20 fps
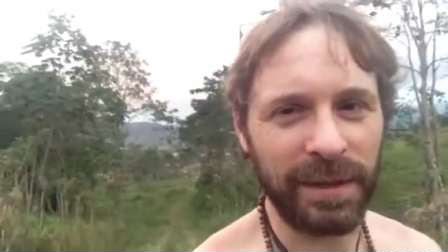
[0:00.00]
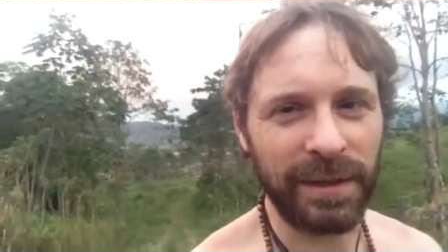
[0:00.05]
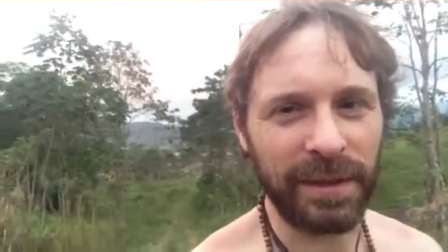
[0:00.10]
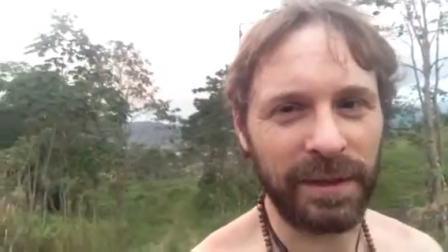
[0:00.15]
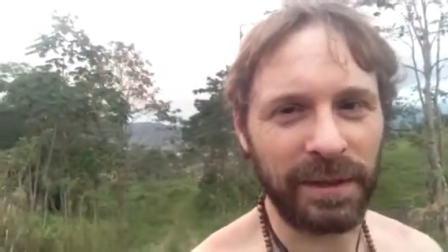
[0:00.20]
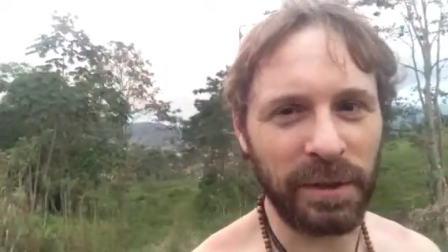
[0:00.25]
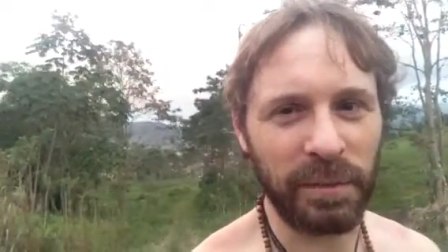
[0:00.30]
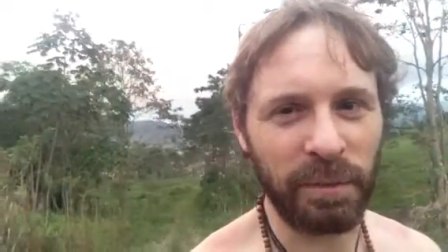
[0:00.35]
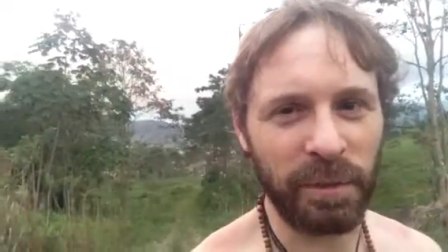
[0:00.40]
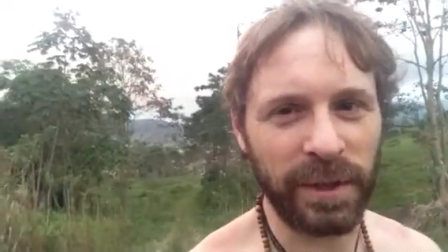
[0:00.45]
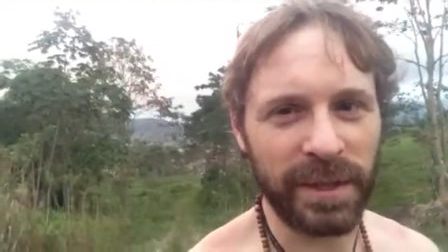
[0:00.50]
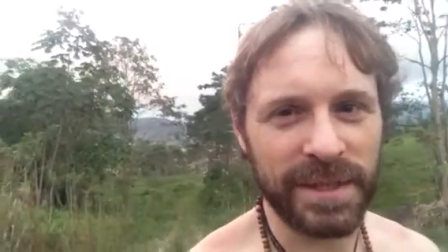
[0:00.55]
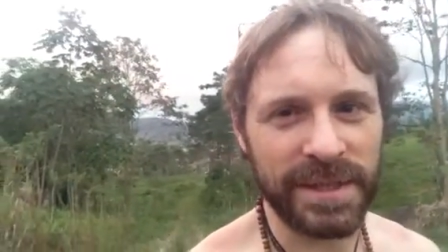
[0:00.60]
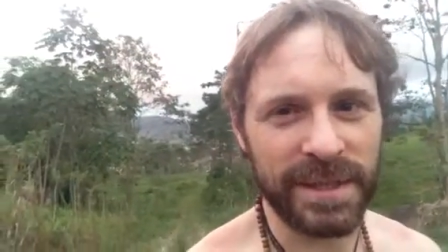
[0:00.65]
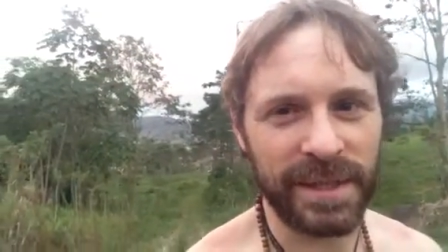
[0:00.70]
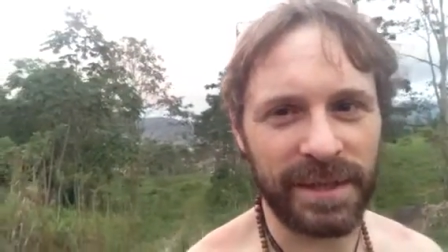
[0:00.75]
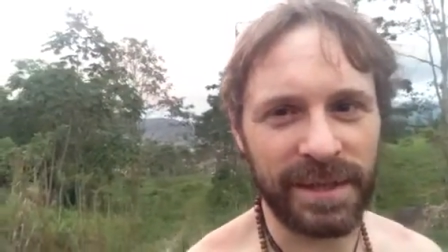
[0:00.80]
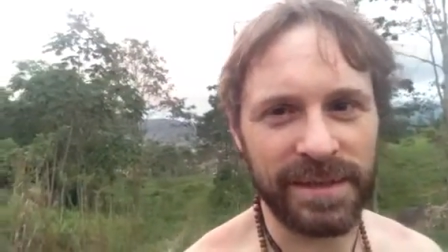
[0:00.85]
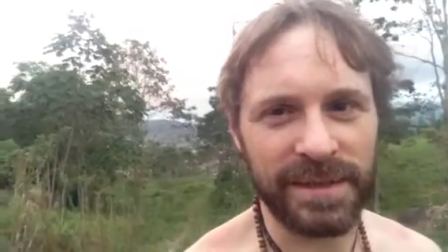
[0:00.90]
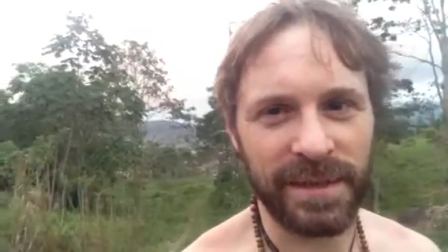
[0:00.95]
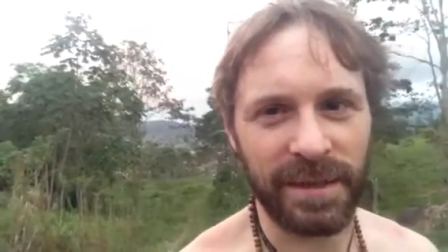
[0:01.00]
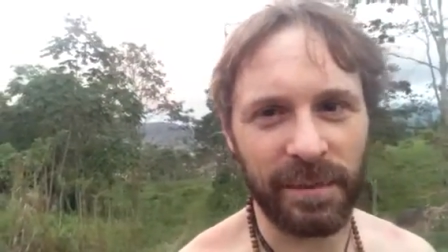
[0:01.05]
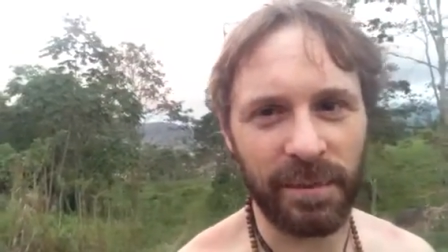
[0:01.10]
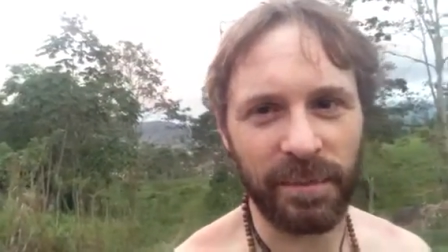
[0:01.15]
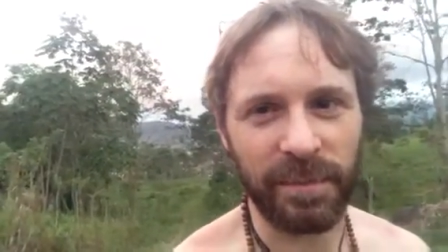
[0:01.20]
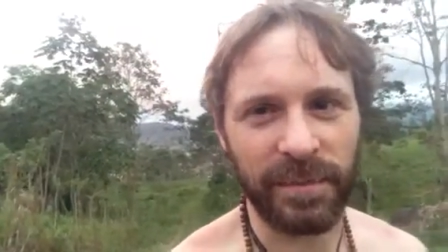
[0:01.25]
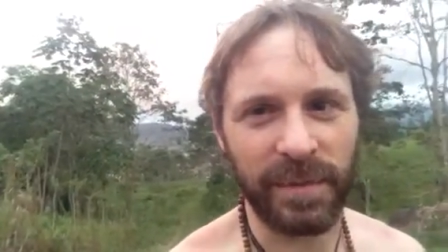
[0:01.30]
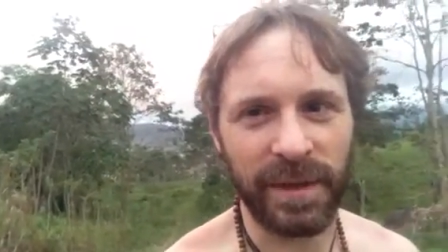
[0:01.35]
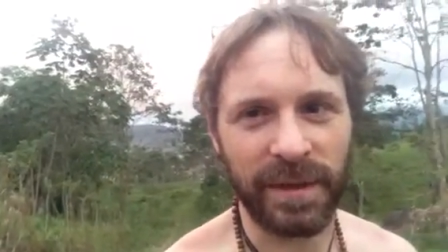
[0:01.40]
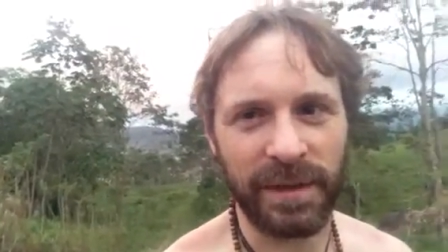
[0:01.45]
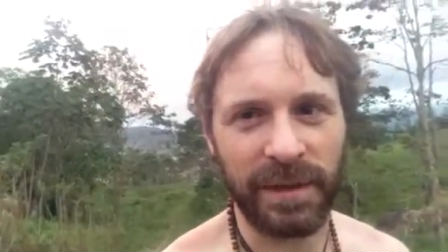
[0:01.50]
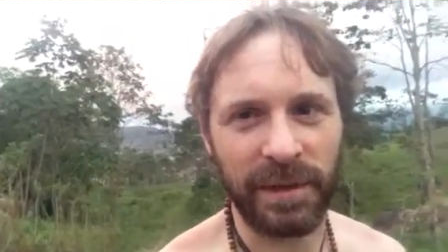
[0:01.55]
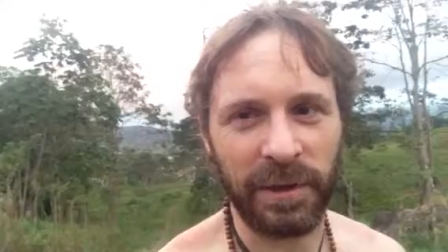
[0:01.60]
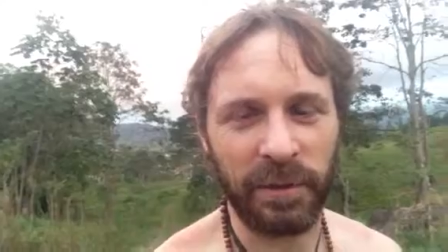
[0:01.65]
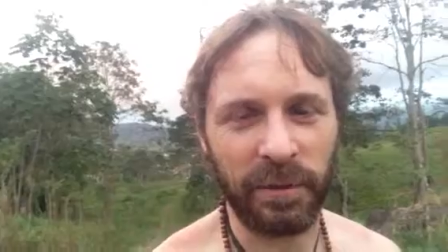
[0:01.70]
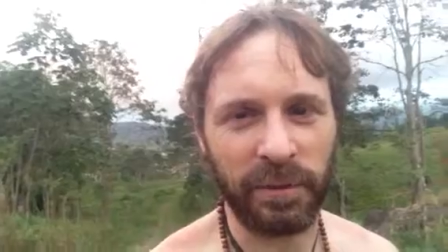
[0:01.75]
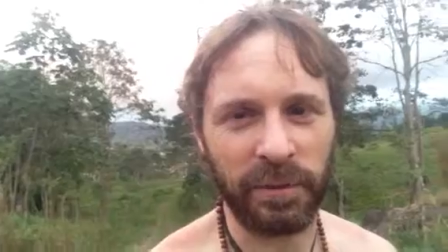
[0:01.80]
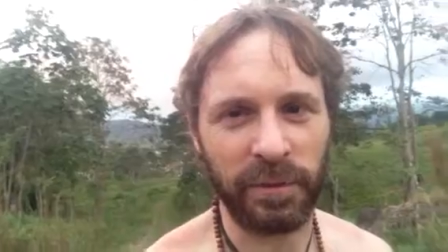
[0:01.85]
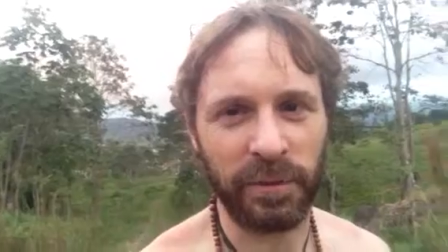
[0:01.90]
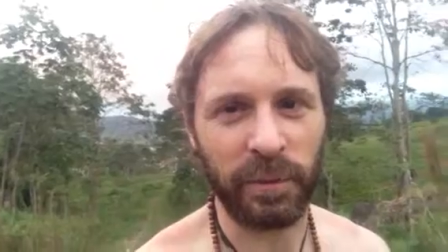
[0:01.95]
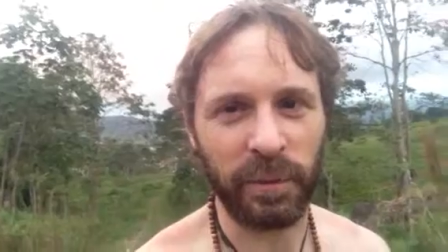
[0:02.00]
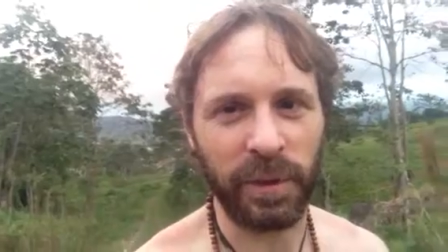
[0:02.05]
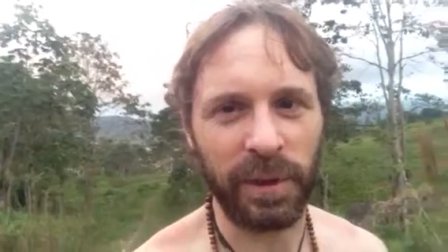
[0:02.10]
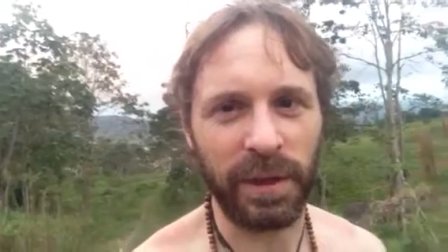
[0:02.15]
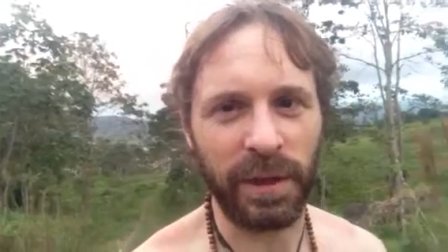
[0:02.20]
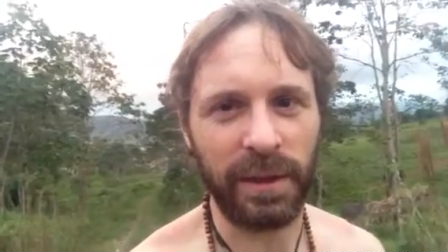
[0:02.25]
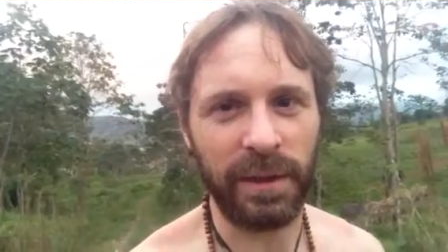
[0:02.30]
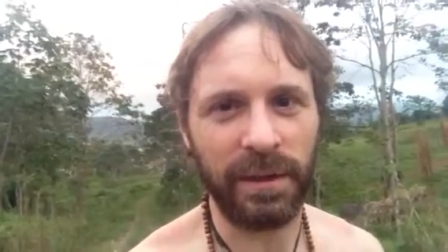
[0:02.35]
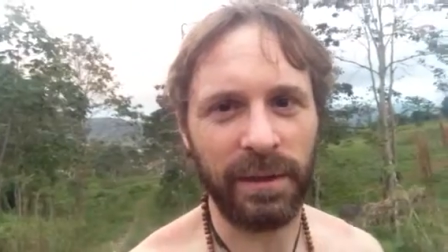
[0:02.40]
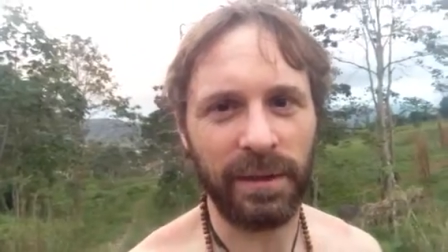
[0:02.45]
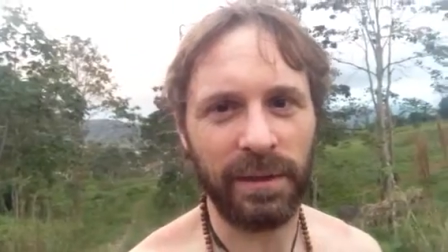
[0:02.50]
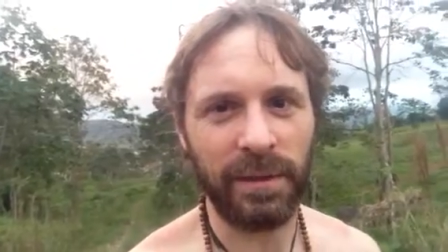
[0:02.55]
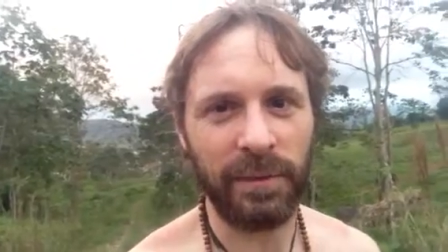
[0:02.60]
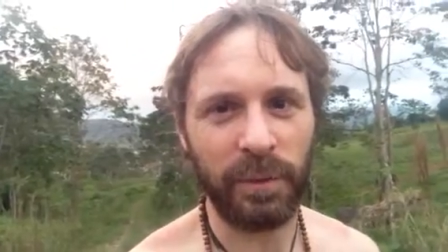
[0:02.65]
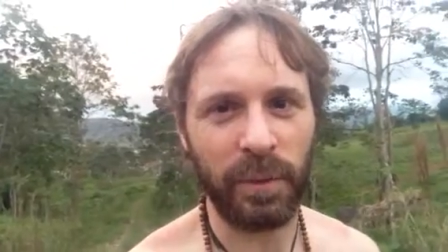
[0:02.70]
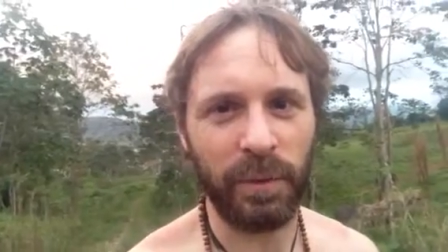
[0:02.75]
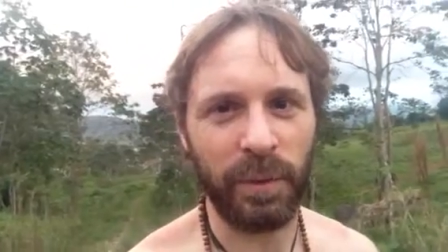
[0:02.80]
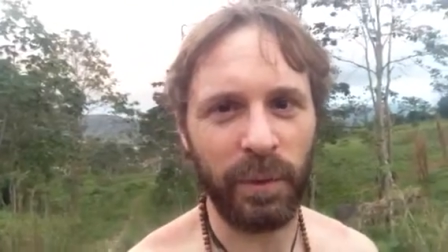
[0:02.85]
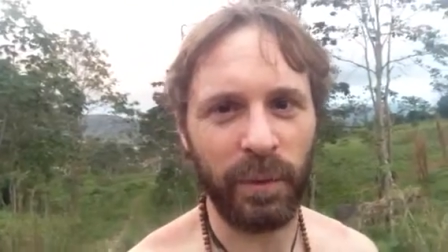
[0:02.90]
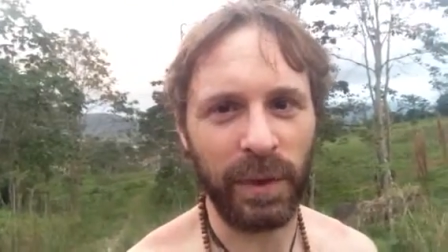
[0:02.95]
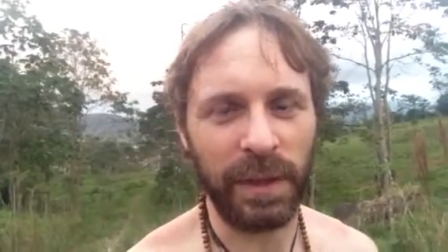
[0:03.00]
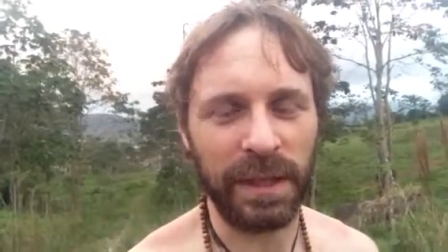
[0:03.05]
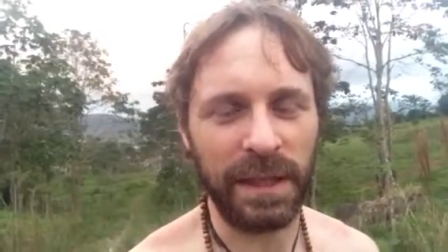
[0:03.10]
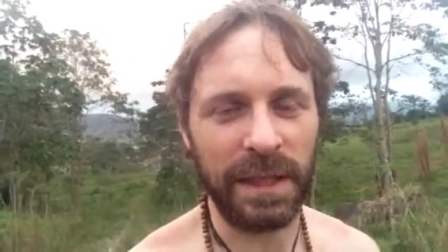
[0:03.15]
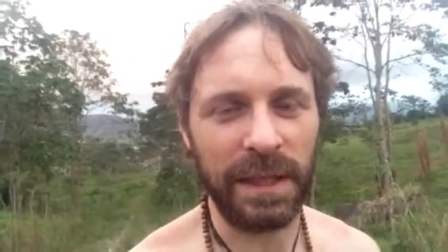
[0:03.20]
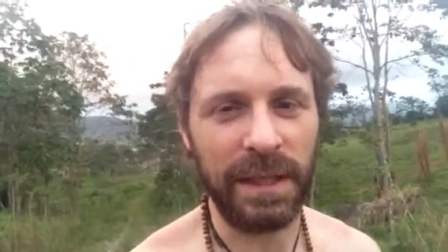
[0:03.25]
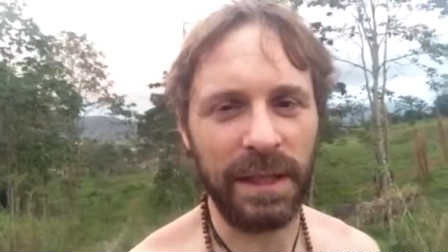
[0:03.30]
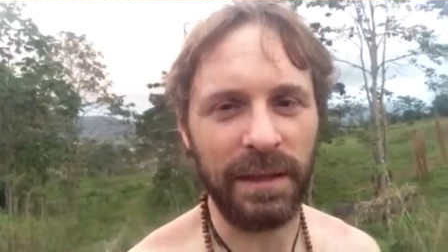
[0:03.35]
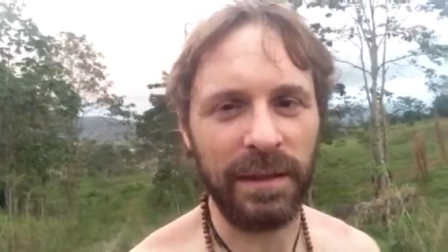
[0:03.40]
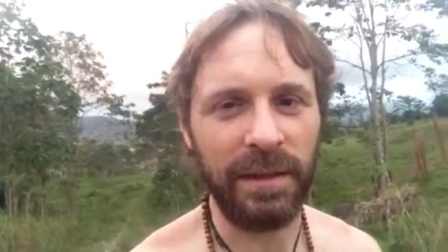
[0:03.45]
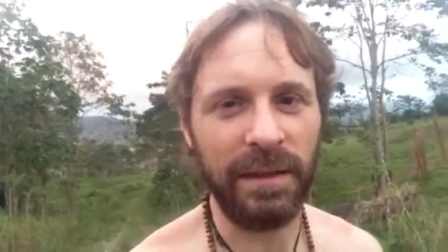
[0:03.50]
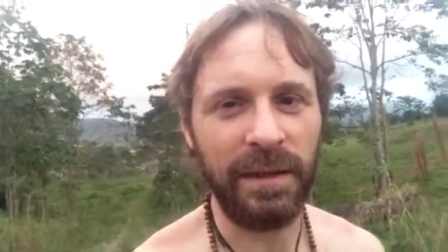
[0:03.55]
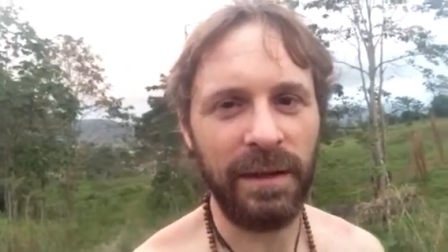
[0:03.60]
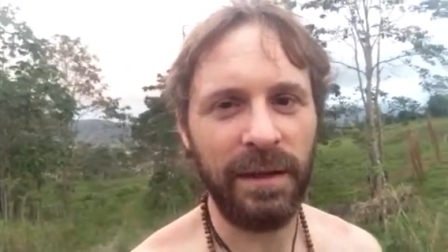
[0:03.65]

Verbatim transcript: a good place to get something that the locals would uh, would be willing to eat.